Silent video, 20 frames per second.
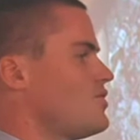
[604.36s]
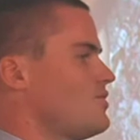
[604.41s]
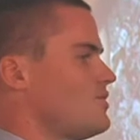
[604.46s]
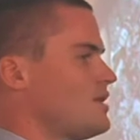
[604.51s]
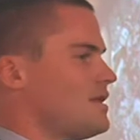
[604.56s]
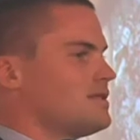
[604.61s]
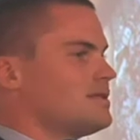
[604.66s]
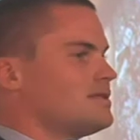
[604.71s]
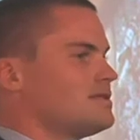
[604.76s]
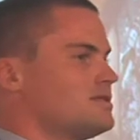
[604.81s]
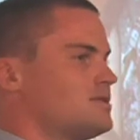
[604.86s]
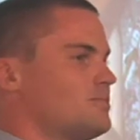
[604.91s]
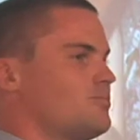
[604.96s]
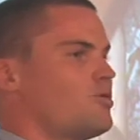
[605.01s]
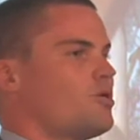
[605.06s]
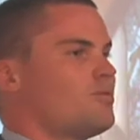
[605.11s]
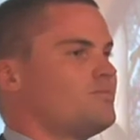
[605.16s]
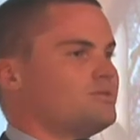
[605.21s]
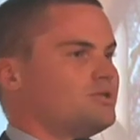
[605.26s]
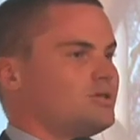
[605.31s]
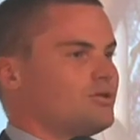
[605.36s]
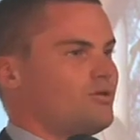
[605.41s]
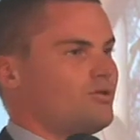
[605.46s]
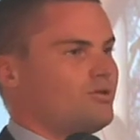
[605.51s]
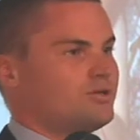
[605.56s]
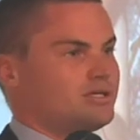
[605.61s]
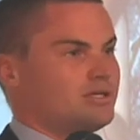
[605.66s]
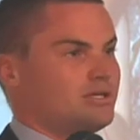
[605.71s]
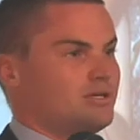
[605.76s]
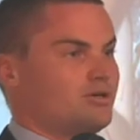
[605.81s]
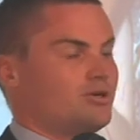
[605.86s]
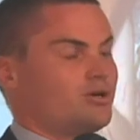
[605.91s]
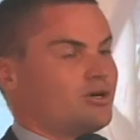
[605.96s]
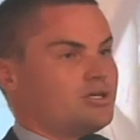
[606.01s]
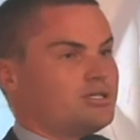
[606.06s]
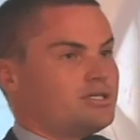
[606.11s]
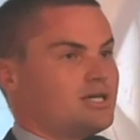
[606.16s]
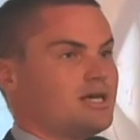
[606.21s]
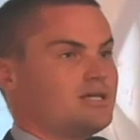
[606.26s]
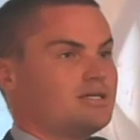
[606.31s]
you that this is the problems you're causing and you're
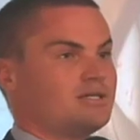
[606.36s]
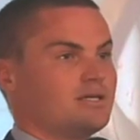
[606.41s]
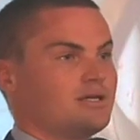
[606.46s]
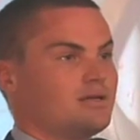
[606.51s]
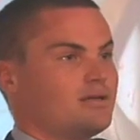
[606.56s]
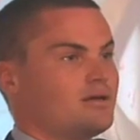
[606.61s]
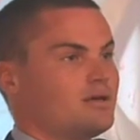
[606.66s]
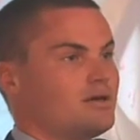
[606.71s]
going to change it.